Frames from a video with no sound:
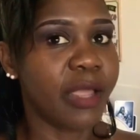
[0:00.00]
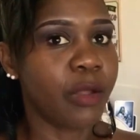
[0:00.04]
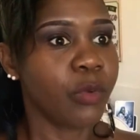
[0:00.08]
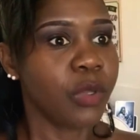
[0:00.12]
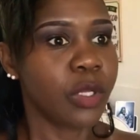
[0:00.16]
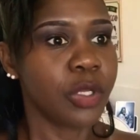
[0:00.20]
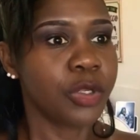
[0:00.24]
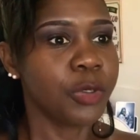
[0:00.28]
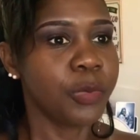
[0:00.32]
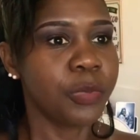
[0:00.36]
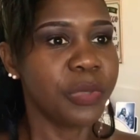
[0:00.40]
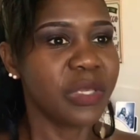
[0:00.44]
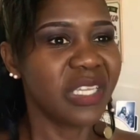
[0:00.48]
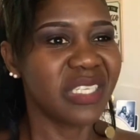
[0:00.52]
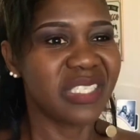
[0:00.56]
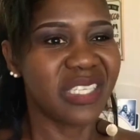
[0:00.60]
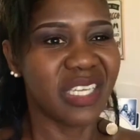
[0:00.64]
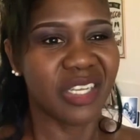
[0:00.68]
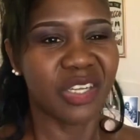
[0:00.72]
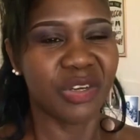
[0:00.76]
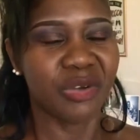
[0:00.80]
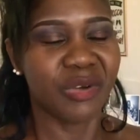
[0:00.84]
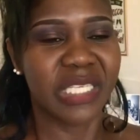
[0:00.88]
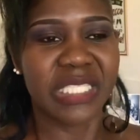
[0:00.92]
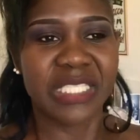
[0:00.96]
It could be a
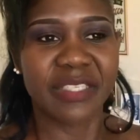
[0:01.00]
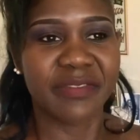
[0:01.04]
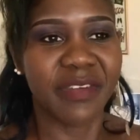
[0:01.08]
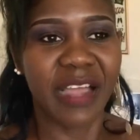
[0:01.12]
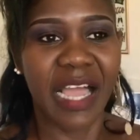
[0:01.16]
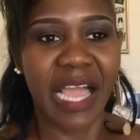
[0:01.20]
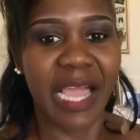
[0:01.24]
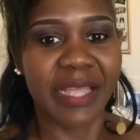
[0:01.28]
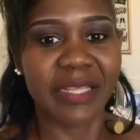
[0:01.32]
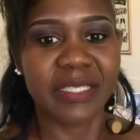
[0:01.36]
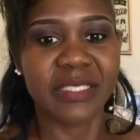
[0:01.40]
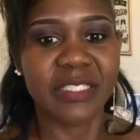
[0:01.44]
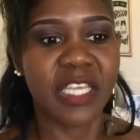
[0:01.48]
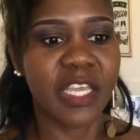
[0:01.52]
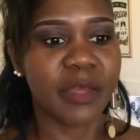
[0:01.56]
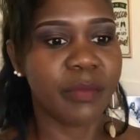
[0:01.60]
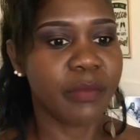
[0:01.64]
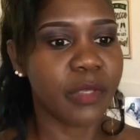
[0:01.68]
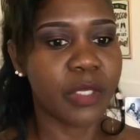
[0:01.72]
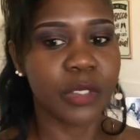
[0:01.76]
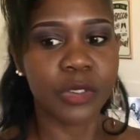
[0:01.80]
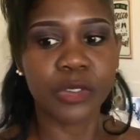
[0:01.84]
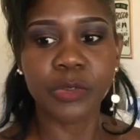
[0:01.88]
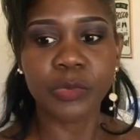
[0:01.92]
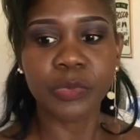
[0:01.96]
decorative item,
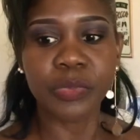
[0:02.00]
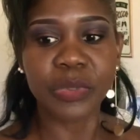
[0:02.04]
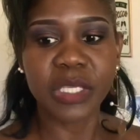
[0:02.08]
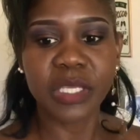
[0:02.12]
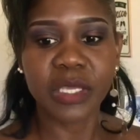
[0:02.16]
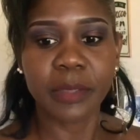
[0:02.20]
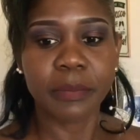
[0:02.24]
it could be